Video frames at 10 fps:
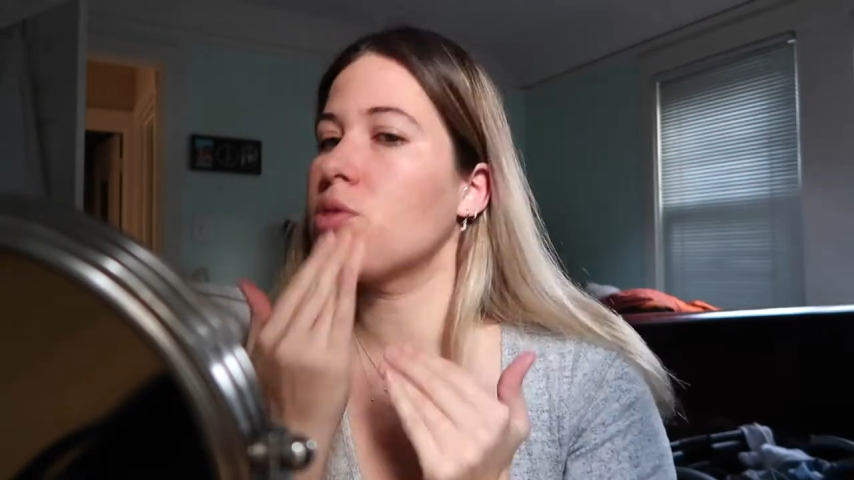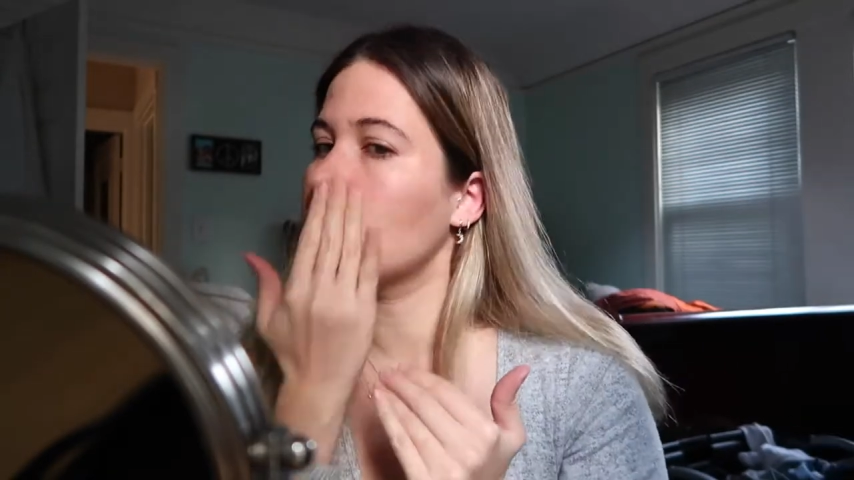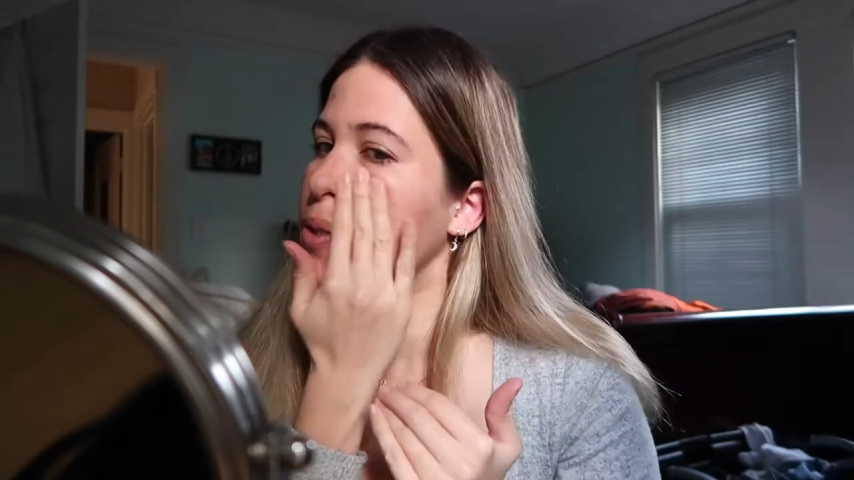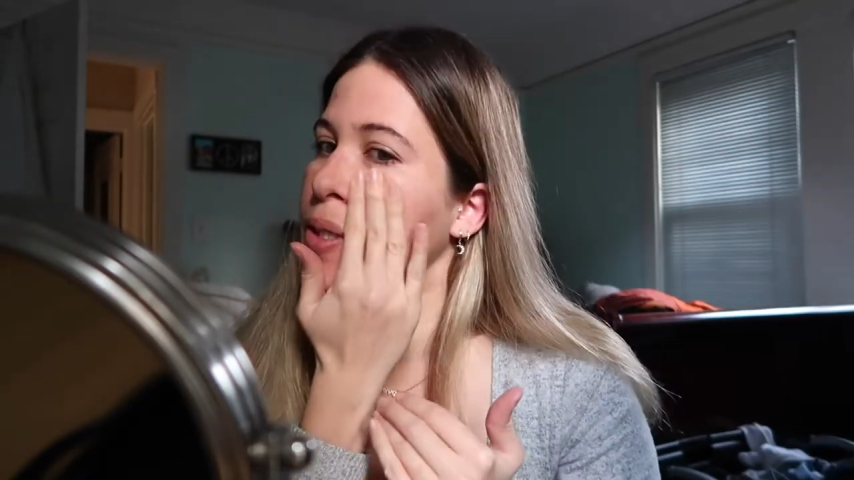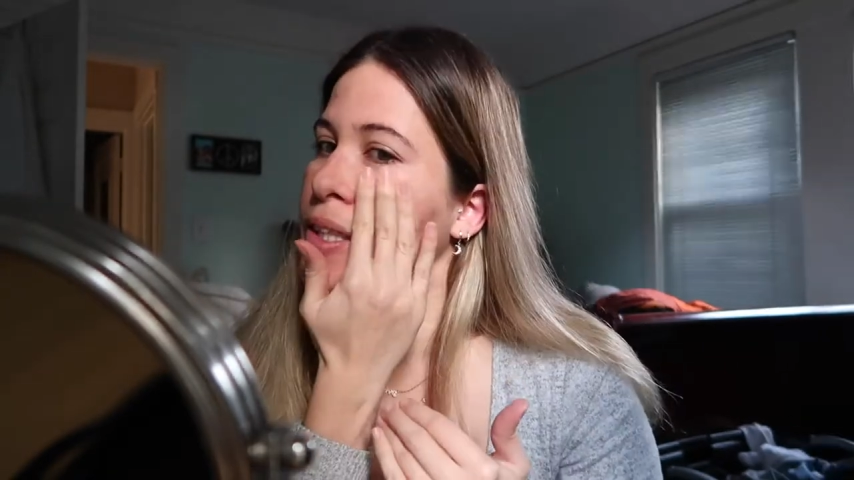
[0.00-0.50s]

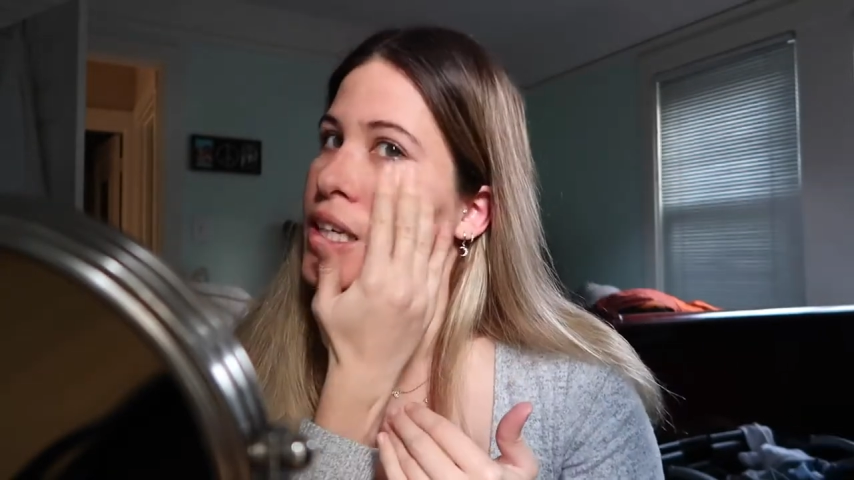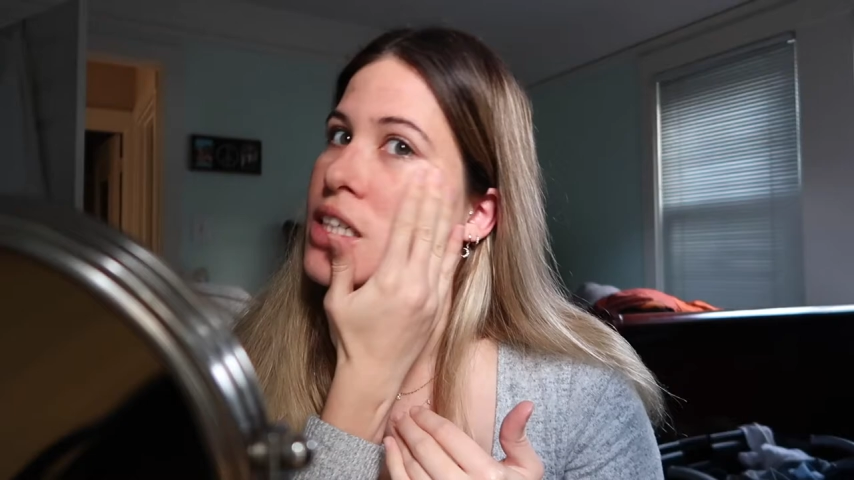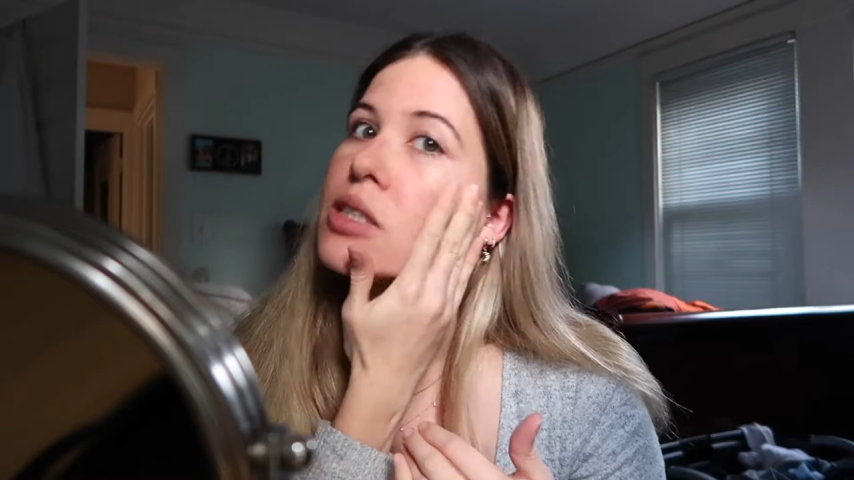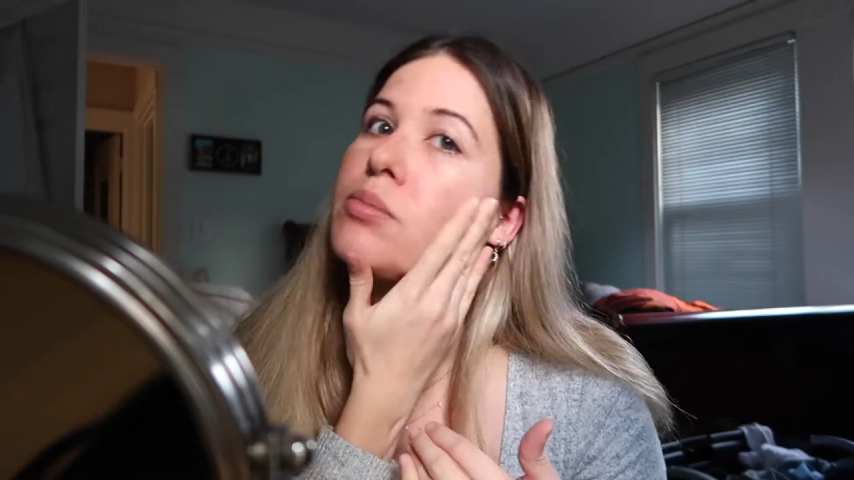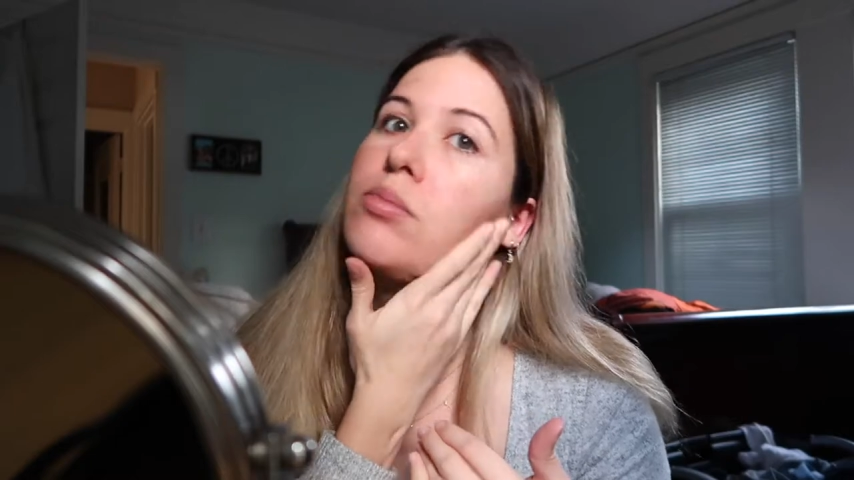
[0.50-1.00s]
just doing
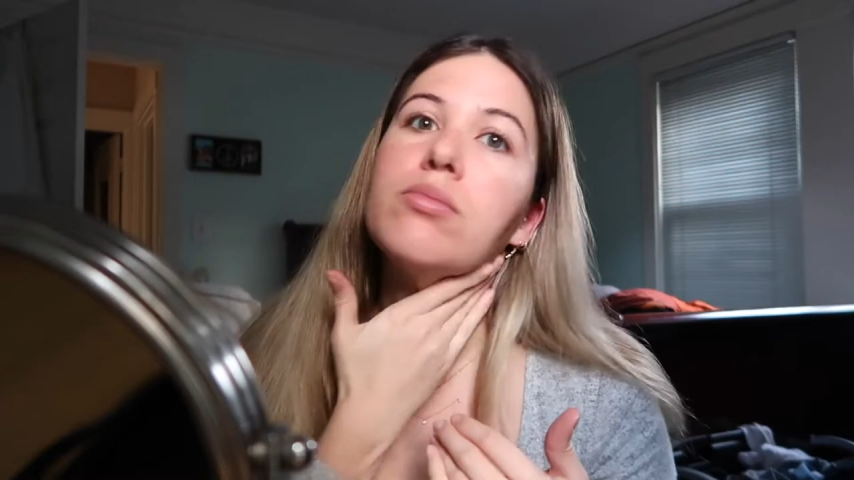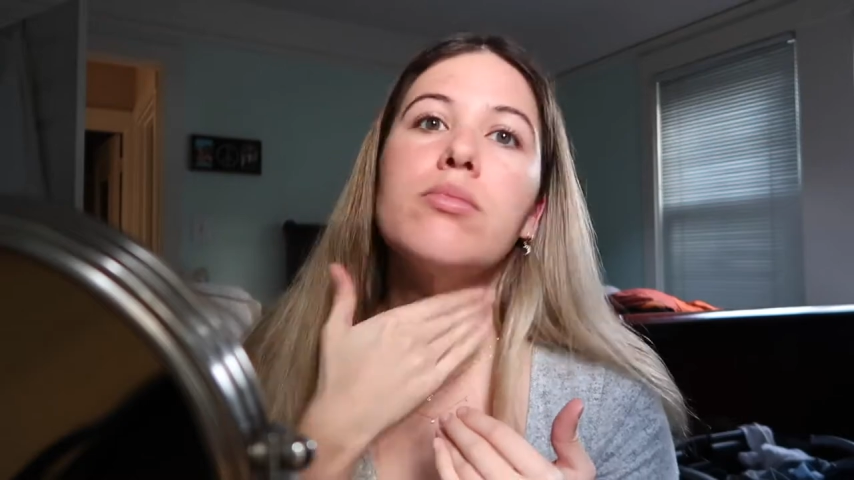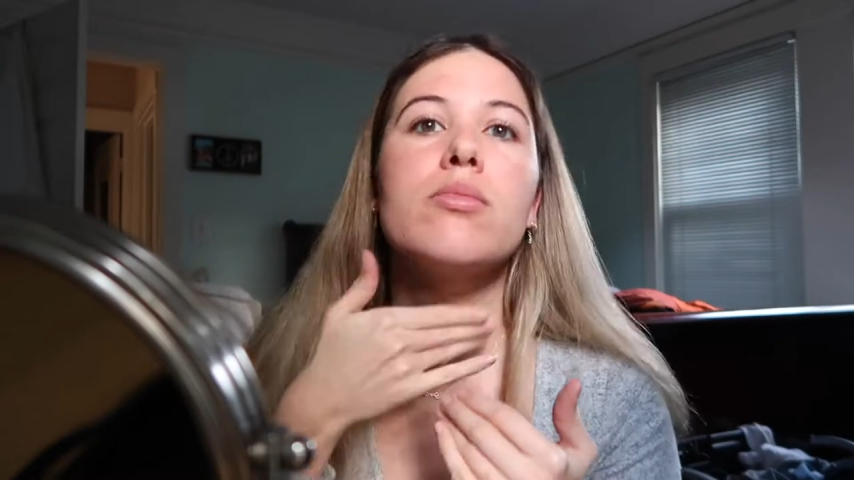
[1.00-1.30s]
like some